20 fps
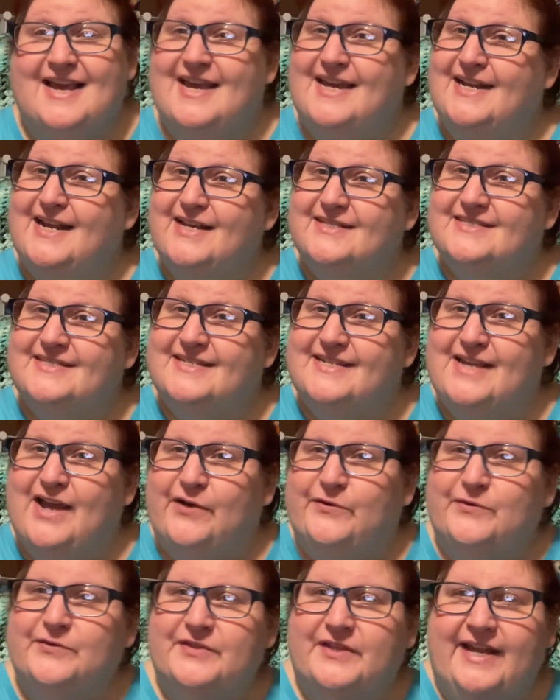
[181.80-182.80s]
And I'll see
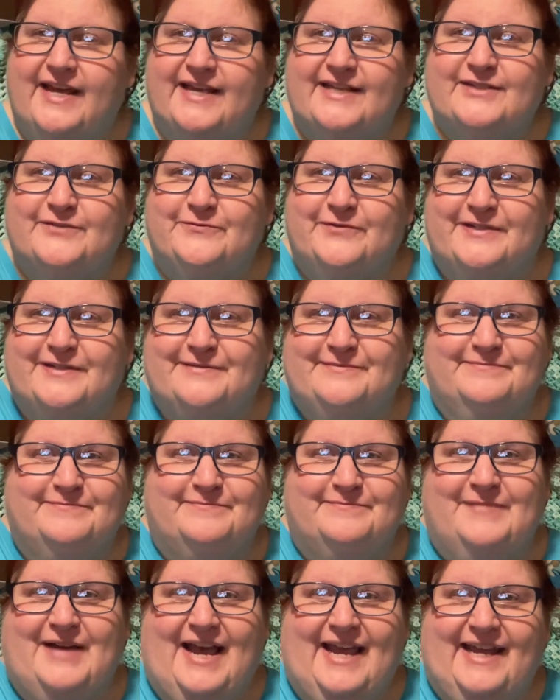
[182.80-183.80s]
y'all on the next one.
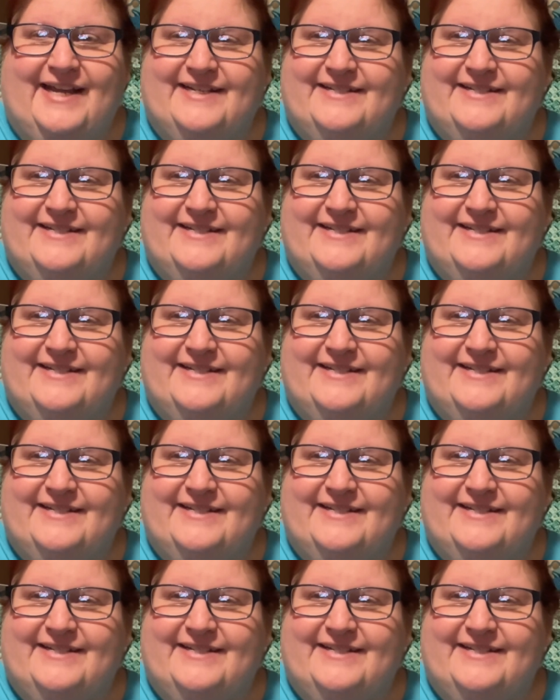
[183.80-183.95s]
Bye.